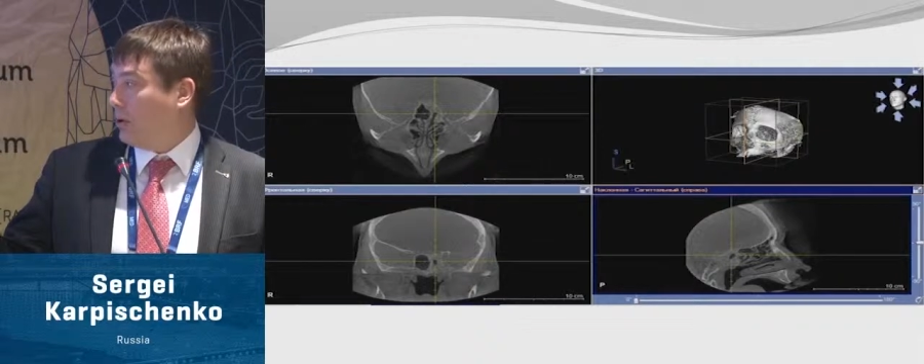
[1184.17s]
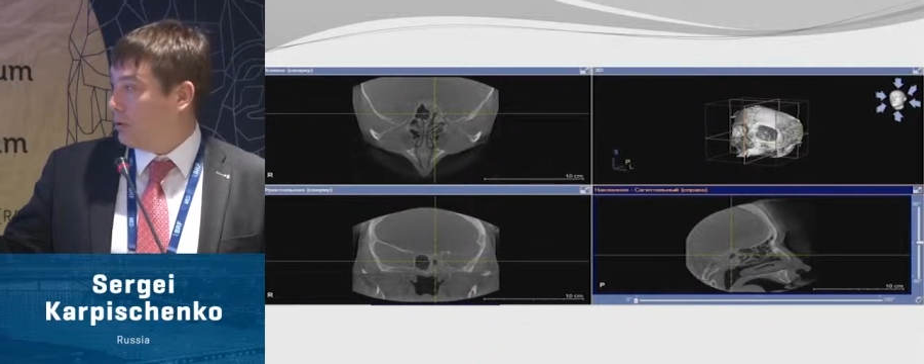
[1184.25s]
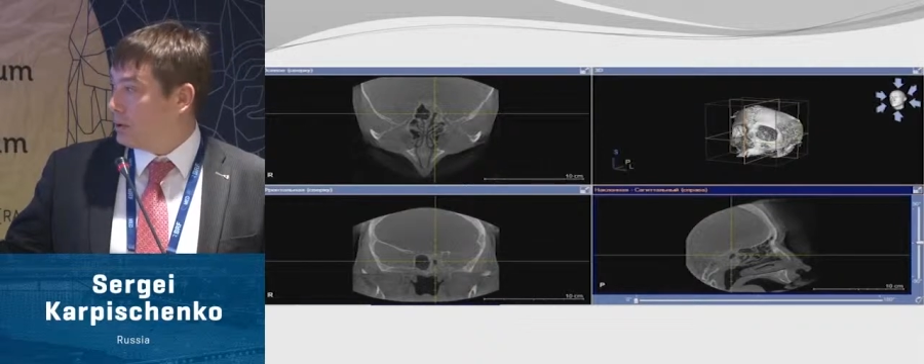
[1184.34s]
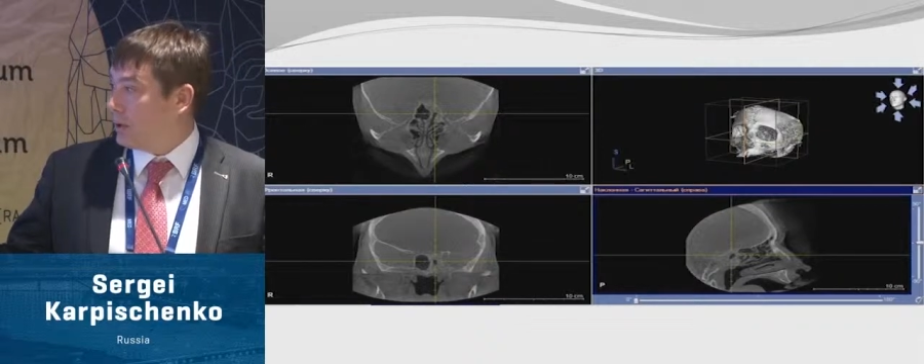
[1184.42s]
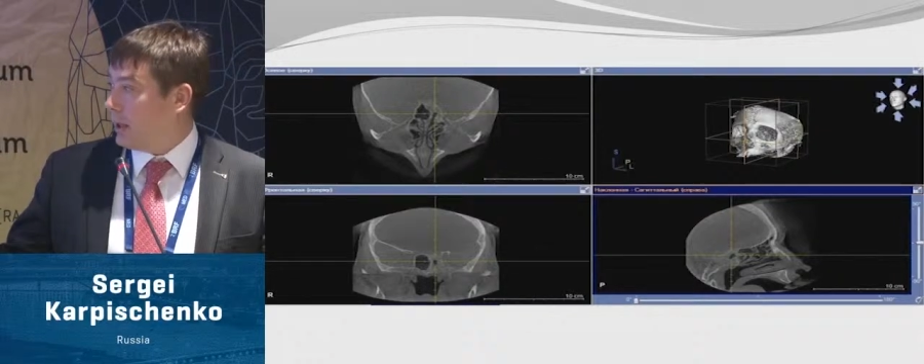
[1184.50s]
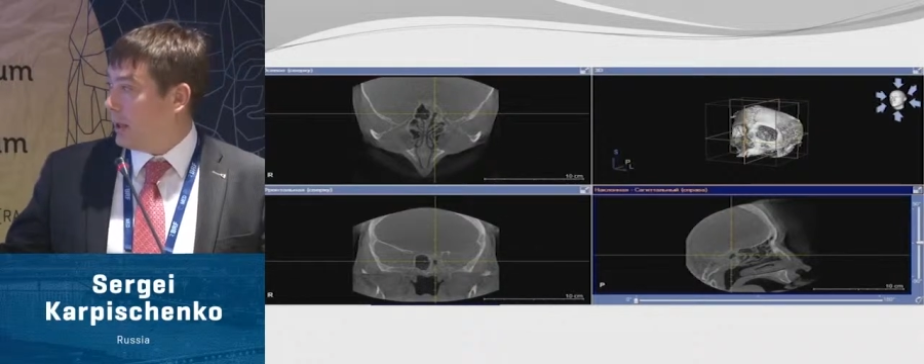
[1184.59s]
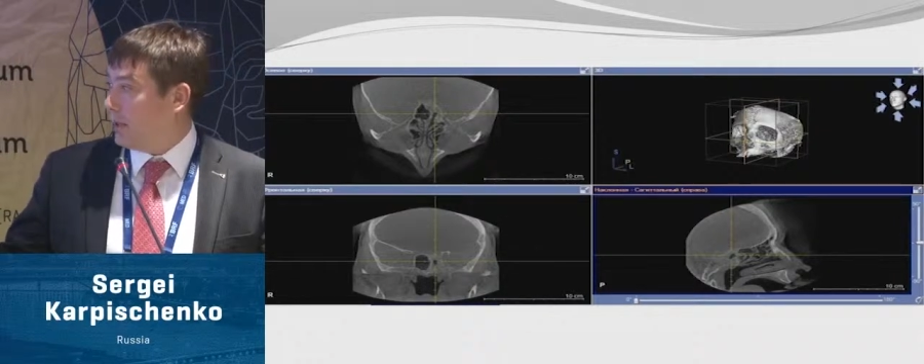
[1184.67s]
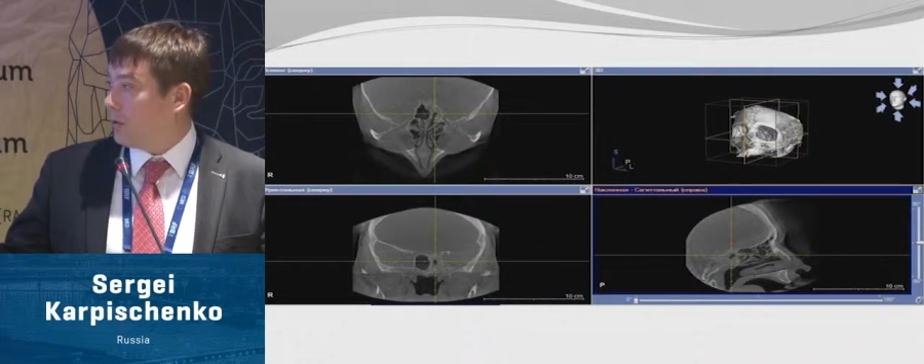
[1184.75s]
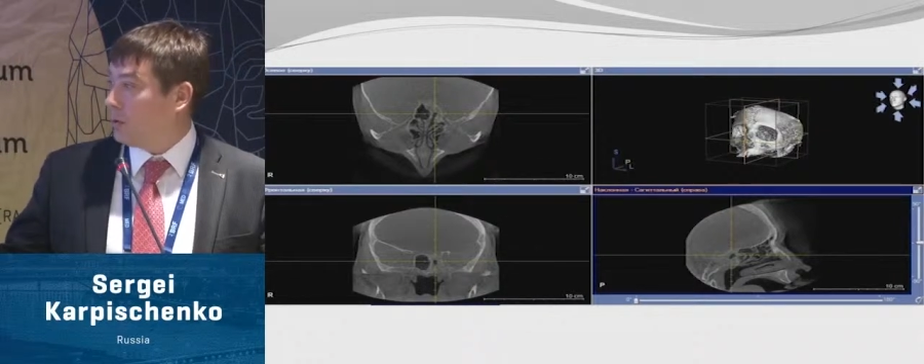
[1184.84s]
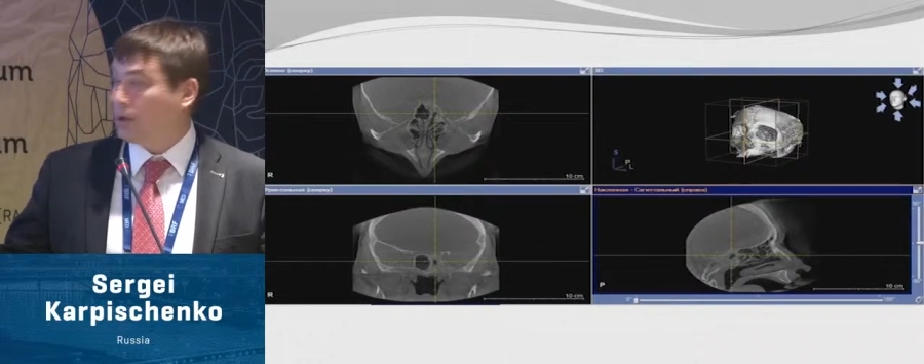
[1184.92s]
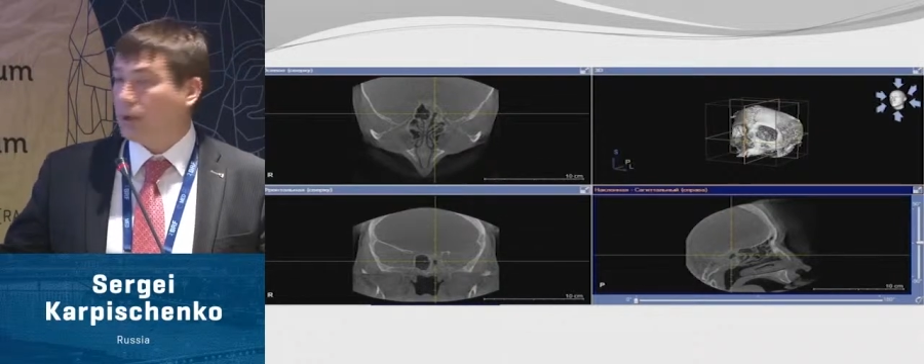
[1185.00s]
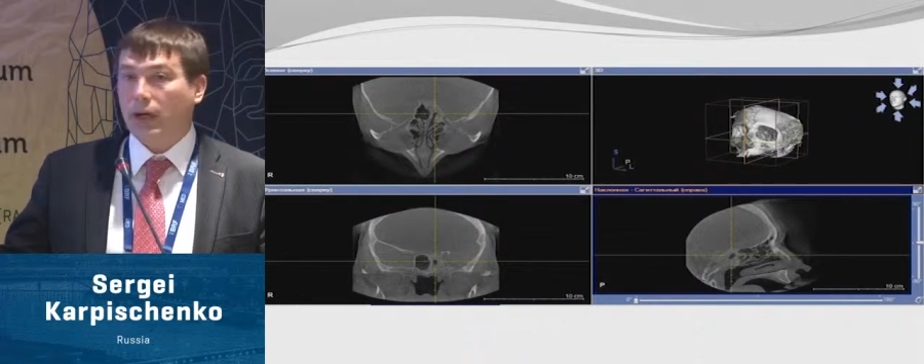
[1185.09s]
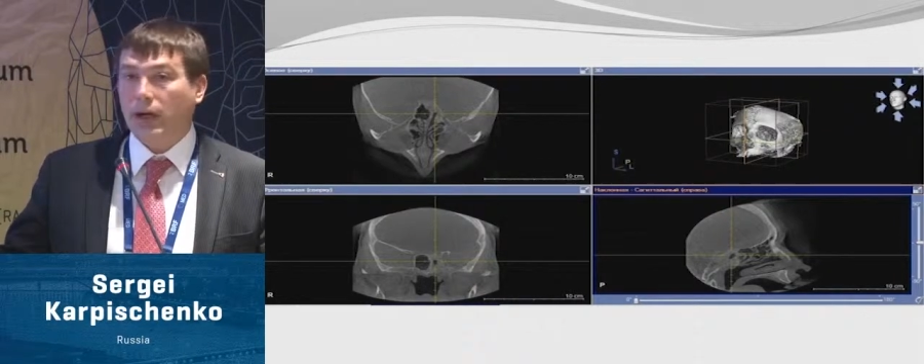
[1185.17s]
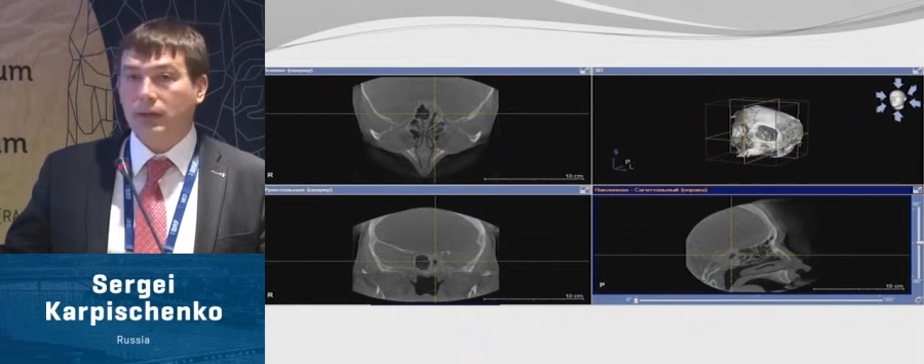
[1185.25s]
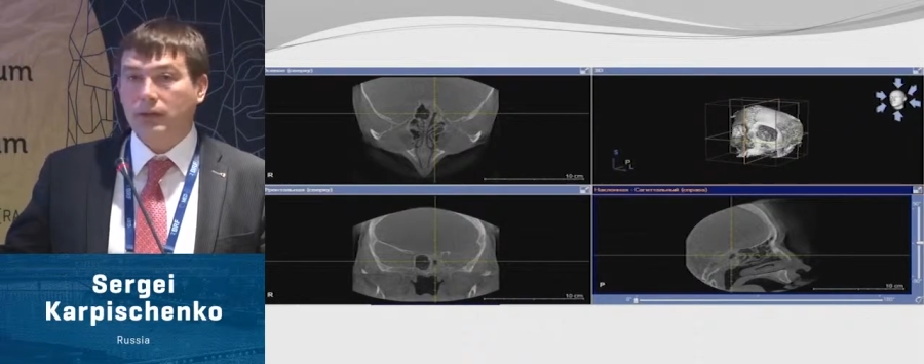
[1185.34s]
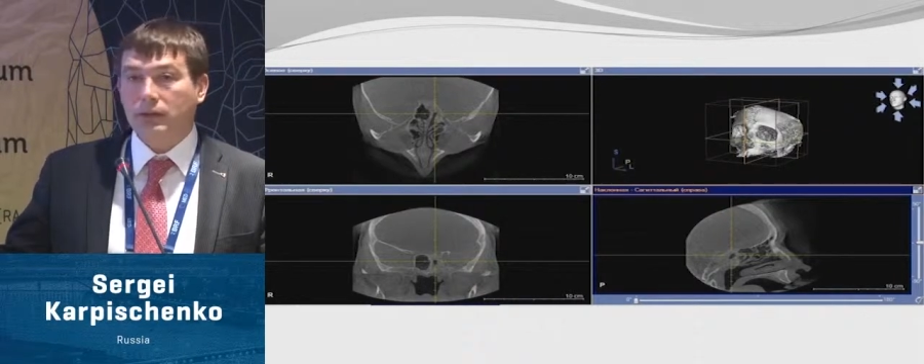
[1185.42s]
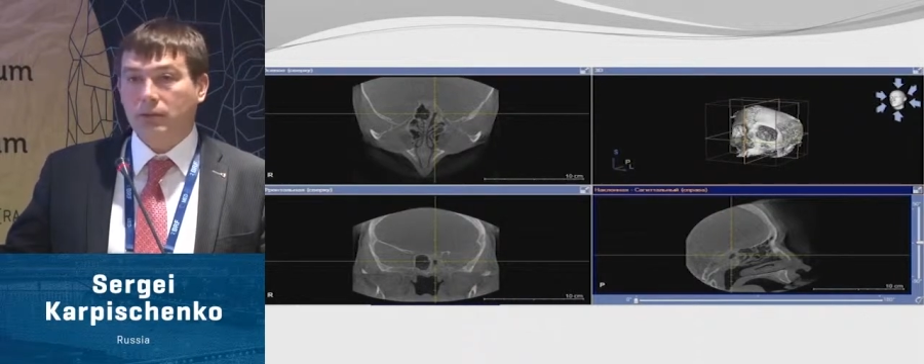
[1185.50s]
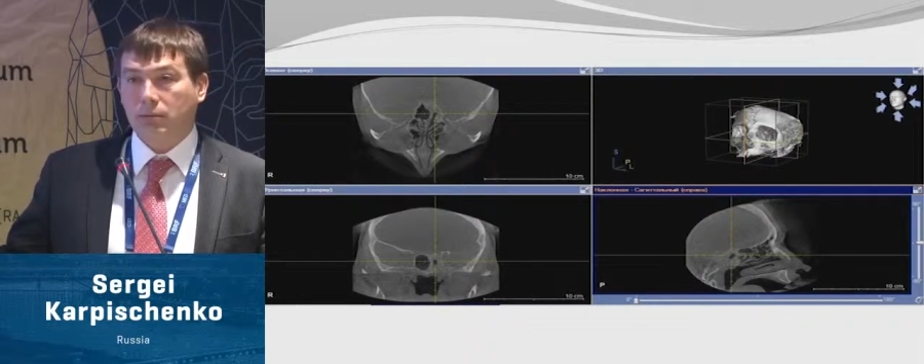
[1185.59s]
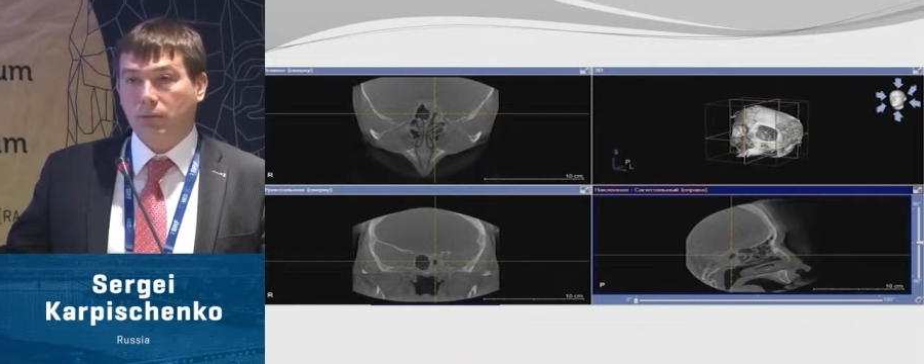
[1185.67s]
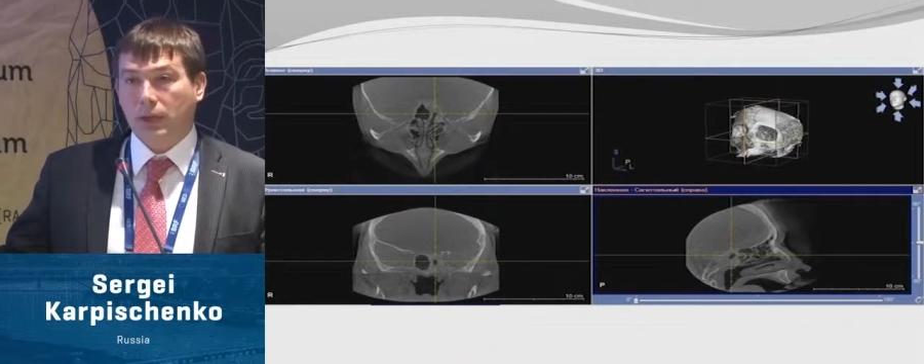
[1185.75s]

looks like osteitis,